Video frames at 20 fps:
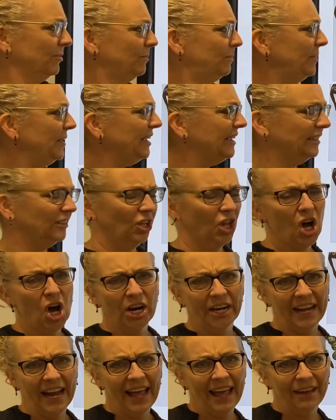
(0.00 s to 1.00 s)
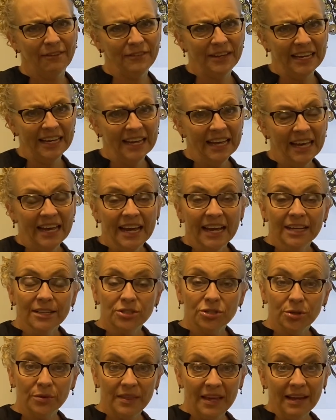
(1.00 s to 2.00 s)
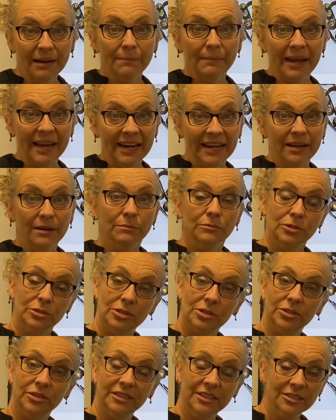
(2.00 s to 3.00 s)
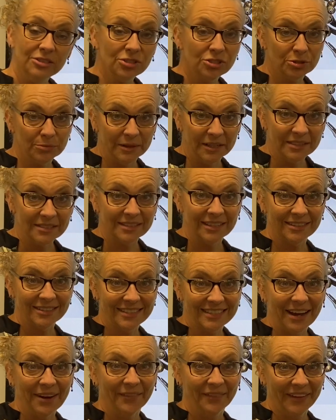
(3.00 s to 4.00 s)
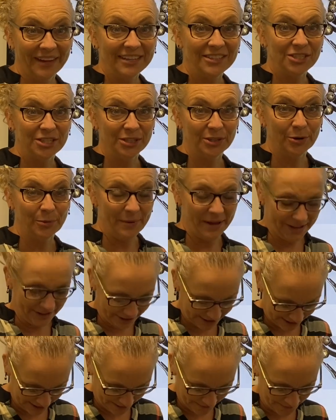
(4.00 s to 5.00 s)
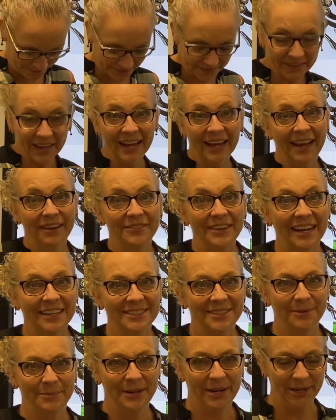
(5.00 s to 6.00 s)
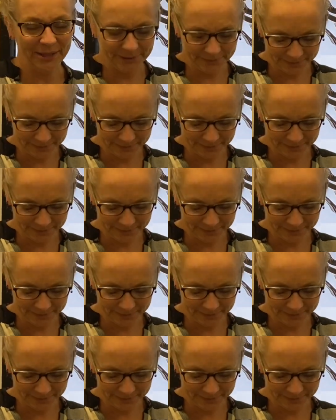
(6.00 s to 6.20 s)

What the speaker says: big and long and heavy. So they made musical instruments that sound like jingle bells. I've got some here.